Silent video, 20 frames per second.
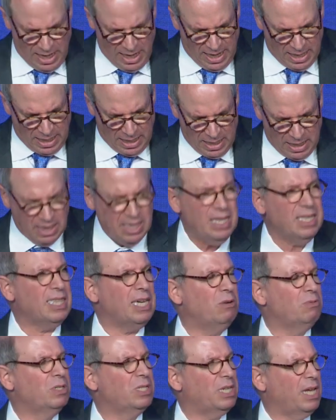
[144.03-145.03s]
And I think
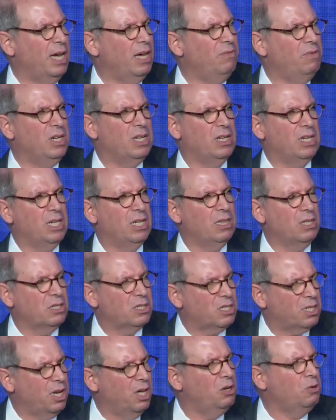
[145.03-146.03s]
that was evident in the
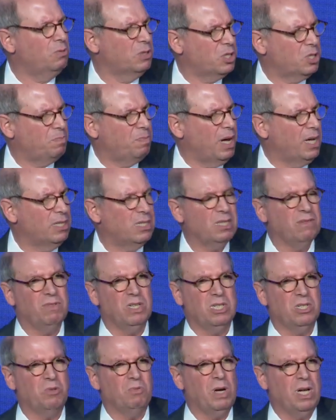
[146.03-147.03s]
slow response of
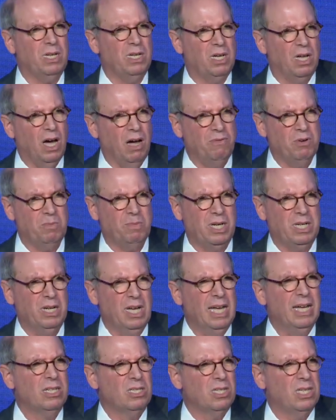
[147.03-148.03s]
the Israeli government
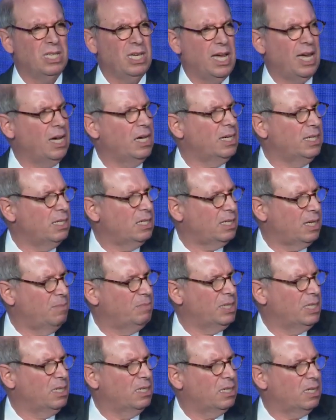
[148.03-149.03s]
to the
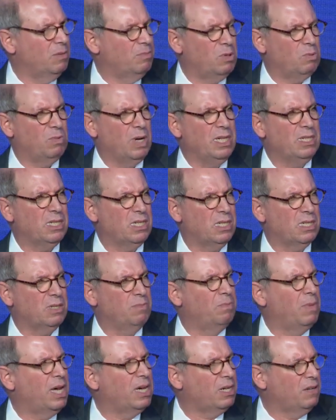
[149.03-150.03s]
anti-Semitism and
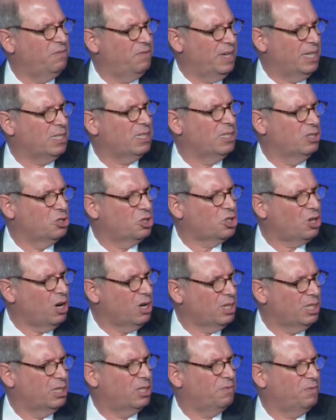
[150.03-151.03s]
racism manifest in
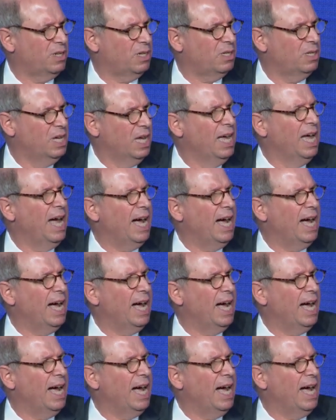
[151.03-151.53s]
Charlottesville